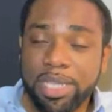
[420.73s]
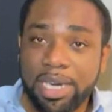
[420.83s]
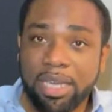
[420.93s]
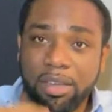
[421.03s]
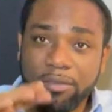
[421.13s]
that
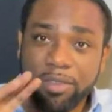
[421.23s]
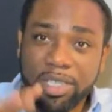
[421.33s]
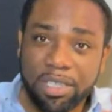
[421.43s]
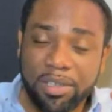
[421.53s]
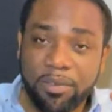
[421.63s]
account, fill
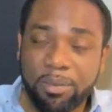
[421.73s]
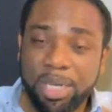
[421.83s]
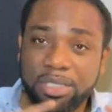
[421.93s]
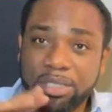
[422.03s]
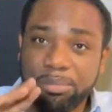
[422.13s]
in the
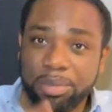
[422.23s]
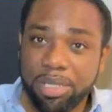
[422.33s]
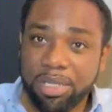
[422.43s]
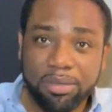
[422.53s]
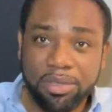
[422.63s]
information, put
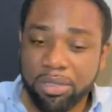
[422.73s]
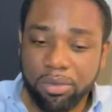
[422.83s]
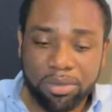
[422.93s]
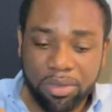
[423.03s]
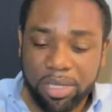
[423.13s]
in,
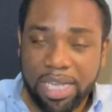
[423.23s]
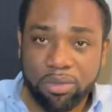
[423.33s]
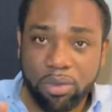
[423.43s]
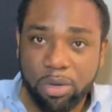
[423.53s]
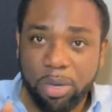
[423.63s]
it's going to ask
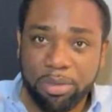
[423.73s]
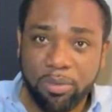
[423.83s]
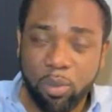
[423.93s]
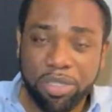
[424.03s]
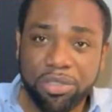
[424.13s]
you a
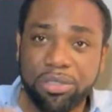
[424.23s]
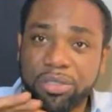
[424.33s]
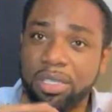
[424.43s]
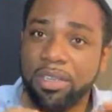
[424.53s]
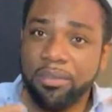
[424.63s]
couple of
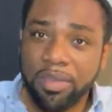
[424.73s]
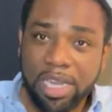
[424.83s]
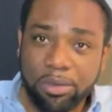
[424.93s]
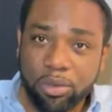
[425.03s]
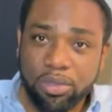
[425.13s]
questions,
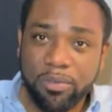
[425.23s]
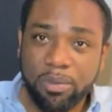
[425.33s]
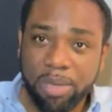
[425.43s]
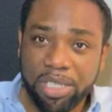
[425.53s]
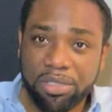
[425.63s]
fill out those
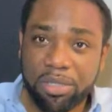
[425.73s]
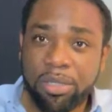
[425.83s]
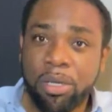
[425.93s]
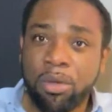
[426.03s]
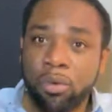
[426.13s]

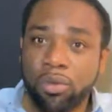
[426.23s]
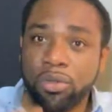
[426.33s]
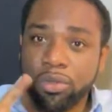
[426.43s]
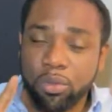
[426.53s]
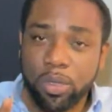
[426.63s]
information, or
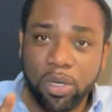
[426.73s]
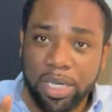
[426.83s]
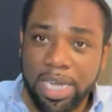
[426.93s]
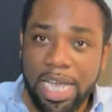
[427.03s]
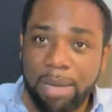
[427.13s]
you could do it
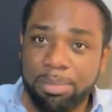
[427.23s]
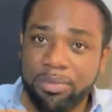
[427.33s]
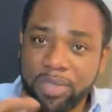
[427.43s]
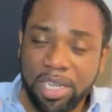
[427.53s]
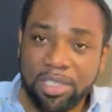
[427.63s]
on an app,
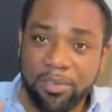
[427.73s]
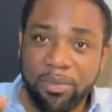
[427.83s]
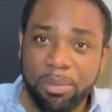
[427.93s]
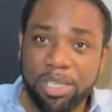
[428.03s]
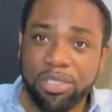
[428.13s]
fill out the
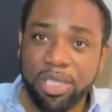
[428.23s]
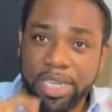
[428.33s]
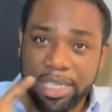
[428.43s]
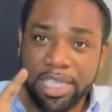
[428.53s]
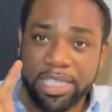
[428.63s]
information
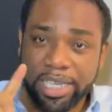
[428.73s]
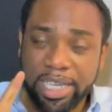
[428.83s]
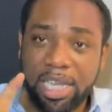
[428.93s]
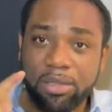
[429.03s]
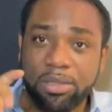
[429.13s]
and get the
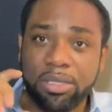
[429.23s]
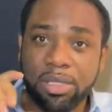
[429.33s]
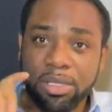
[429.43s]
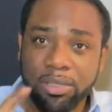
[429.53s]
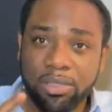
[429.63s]
account
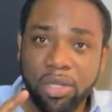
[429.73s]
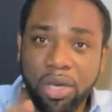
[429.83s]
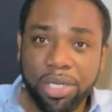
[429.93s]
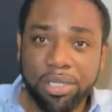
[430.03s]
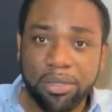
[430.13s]

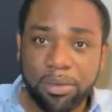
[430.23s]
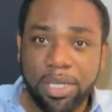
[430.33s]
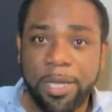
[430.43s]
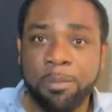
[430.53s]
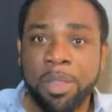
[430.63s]
started.
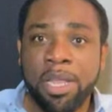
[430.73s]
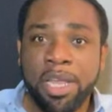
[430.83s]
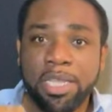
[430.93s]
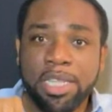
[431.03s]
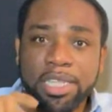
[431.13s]
Okay.
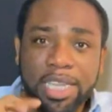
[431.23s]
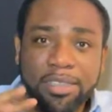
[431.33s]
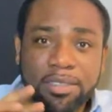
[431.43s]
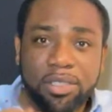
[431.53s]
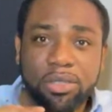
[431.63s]
And then
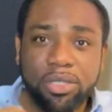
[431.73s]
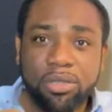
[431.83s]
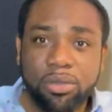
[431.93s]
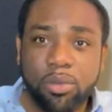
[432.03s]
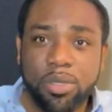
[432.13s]
next thing you
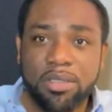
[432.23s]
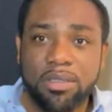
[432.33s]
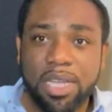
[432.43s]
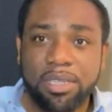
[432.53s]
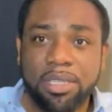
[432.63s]
need to do
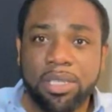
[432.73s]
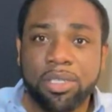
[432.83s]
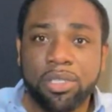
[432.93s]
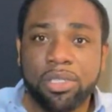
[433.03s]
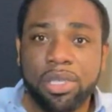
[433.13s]
is that
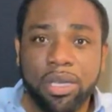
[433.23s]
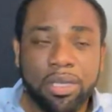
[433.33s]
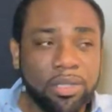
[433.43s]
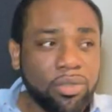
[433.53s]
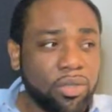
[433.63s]

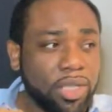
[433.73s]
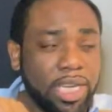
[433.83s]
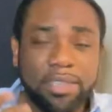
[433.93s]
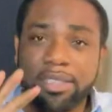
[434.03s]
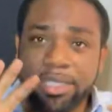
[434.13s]
you're going
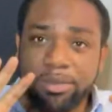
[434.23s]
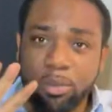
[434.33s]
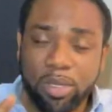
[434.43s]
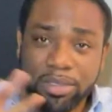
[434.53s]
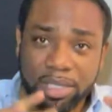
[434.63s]
to enter the
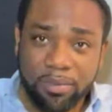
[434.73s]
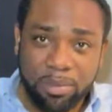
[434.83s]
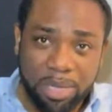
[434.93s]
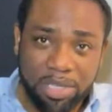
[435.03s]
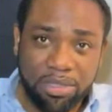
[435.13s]
requested
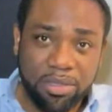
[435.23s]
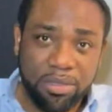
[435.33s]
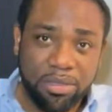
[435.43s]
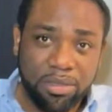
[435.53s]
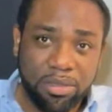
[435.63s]

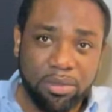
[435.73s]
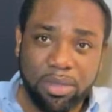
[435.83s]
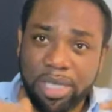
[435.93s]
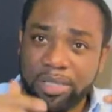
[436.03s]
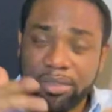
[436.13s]
information.
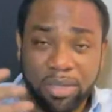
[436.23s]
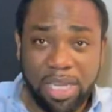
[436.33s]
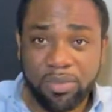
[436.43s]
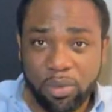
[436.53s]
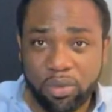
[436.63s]
Like it's going
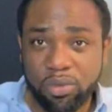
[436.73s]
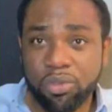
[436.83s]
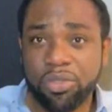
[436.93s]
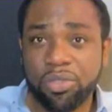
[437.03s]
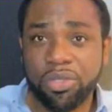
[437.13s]
to ask for your
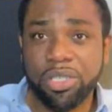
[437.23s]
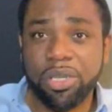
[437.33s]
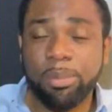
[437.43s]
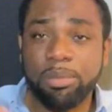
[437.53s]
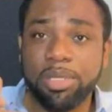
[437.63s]
social security
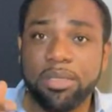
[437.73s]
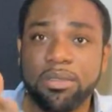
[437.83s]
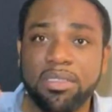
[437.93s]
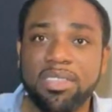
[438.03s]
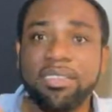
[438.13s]
number
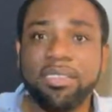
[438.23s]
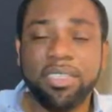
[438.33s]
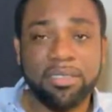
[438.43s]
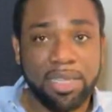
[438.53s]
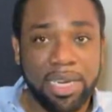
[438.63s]
because this
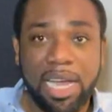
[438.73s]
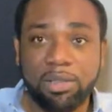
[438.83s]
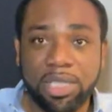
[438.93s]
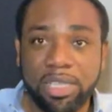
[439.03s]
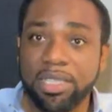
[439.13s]
is an
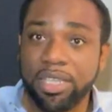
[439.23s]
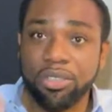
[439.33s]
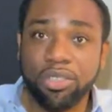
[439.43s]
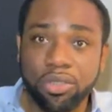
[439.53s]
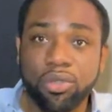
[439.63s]
outlet that
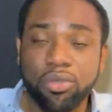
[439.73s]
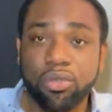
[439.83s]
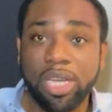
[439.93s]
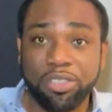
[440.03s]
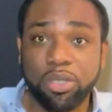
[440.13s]
you can use
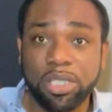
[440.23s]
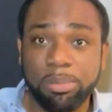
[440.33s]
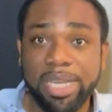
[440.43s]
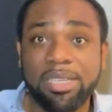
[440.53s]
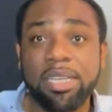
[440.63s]
to actually
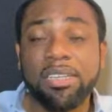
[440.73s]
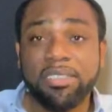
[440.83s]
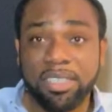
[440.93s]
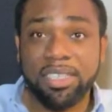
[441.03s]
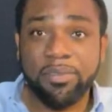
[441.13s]
make
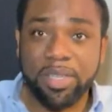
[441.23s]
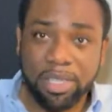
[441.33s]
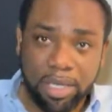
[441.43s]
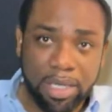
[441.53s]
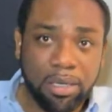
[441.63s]

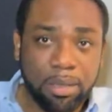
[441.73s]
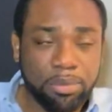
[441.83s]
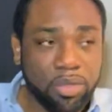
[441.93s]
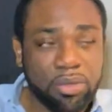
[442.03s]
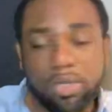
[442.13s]
significant income.
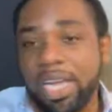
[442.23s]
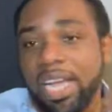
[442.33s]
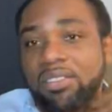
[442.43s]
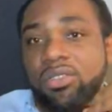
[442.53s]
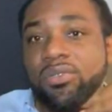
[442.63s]
So it's going to
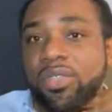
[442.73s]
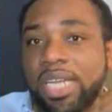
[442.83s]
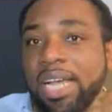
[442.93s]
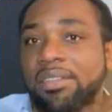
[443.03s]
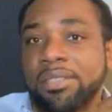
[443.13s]
ask you for
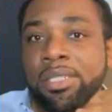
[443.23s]
that.